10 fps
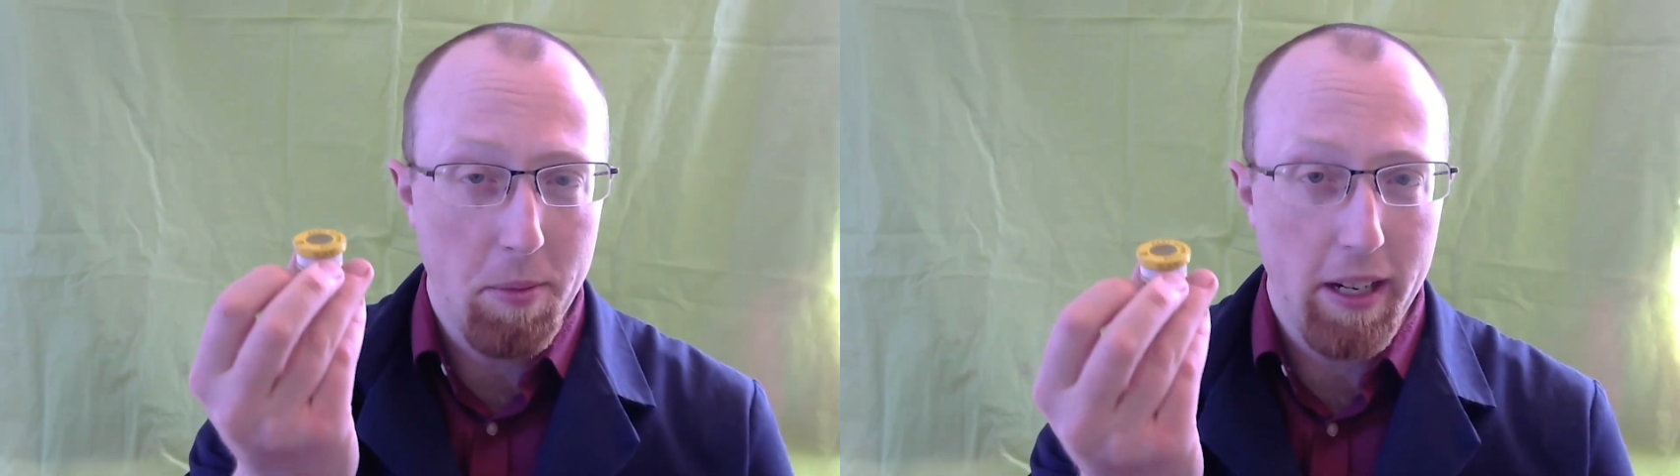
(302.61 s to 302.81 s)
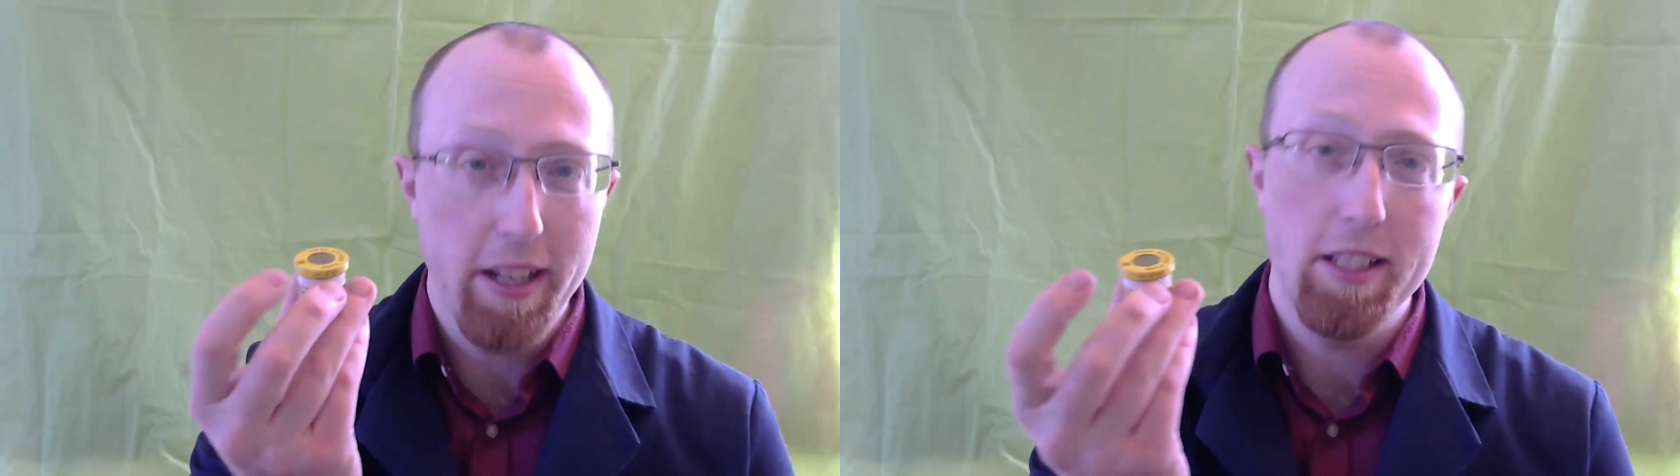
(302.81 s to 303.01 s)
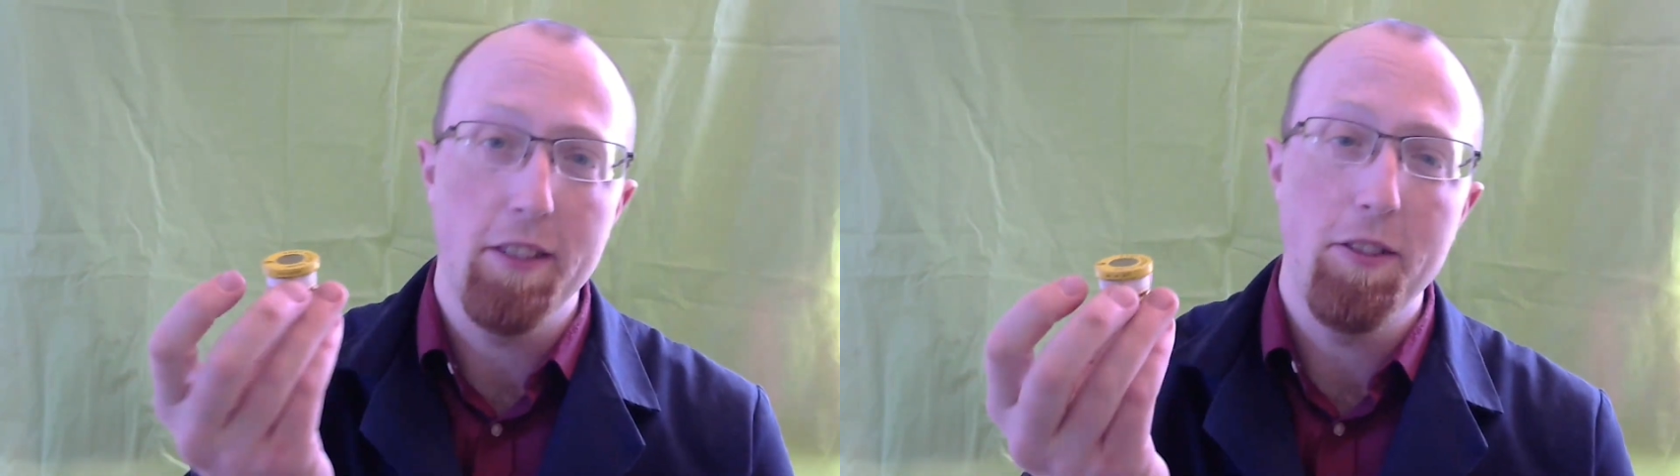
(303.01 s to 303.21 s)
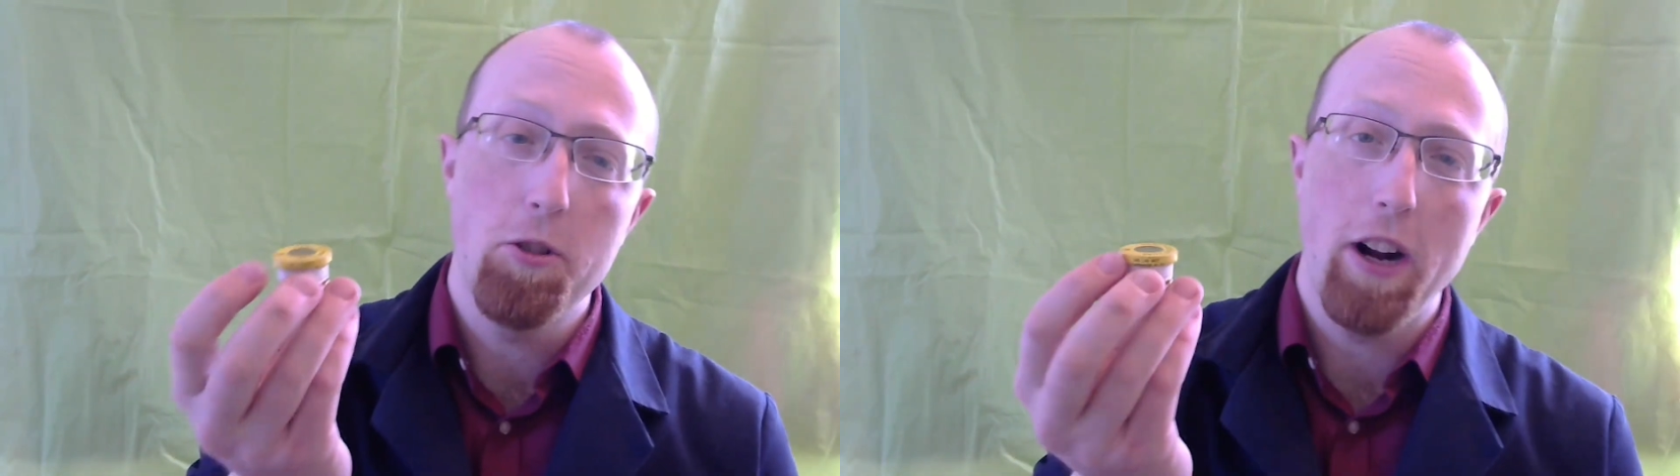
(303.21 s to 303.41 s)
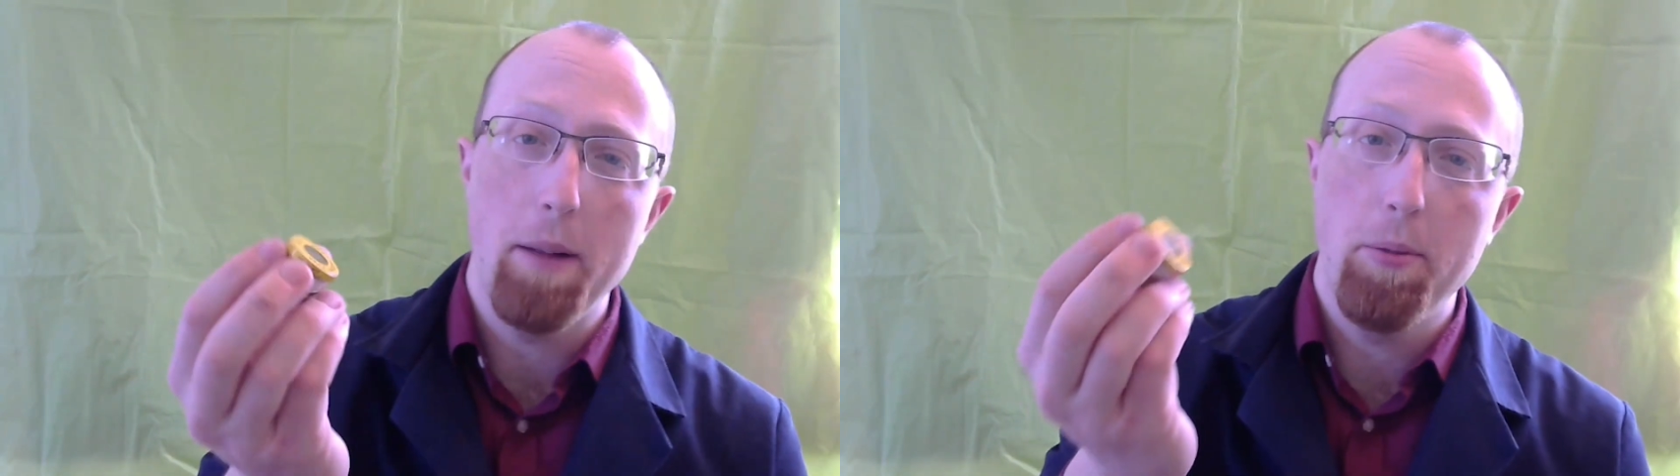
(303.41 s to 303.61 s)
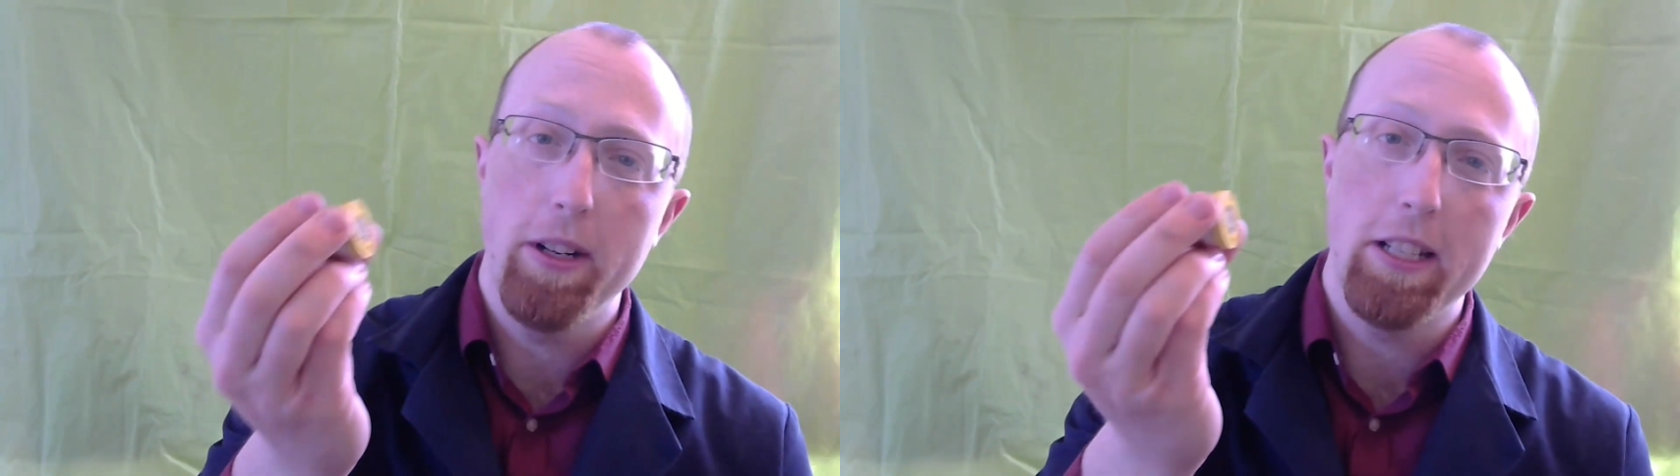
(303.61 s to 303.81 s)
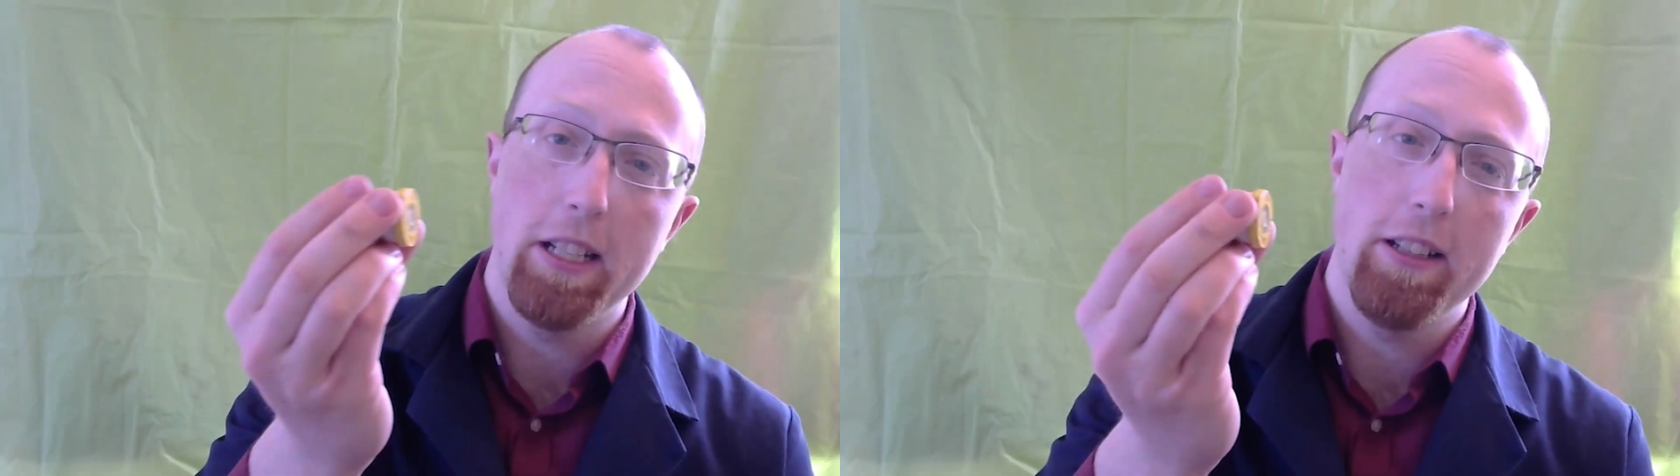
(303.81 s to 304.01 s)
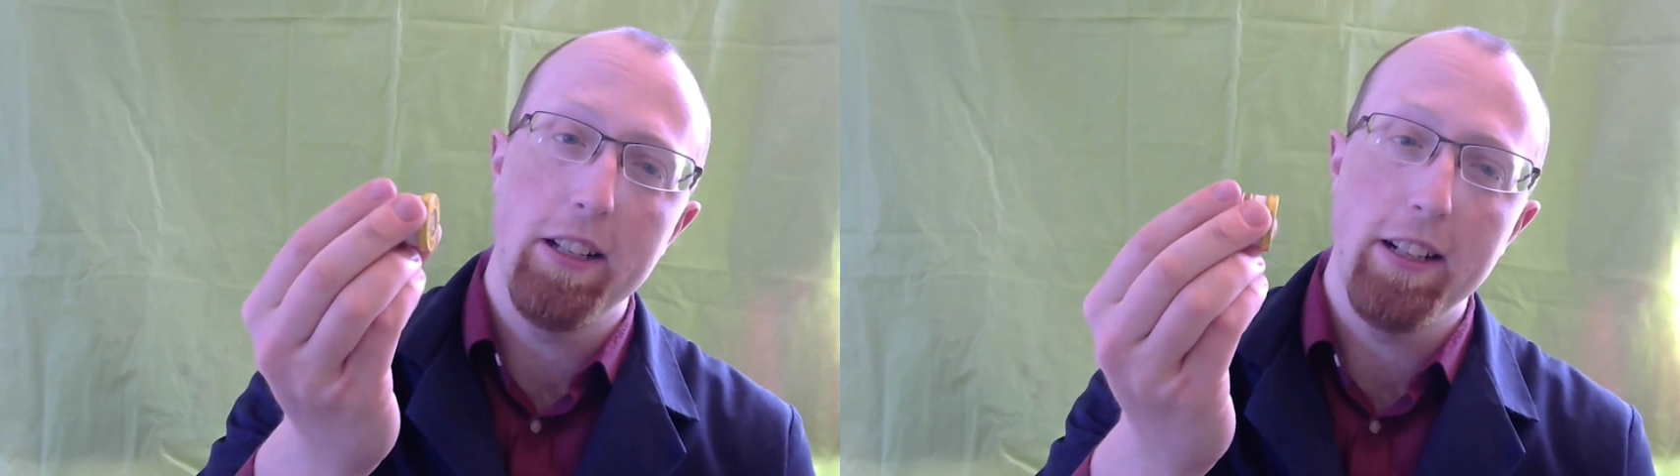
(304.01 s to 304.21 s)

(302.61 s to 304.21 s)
because if you try to put in something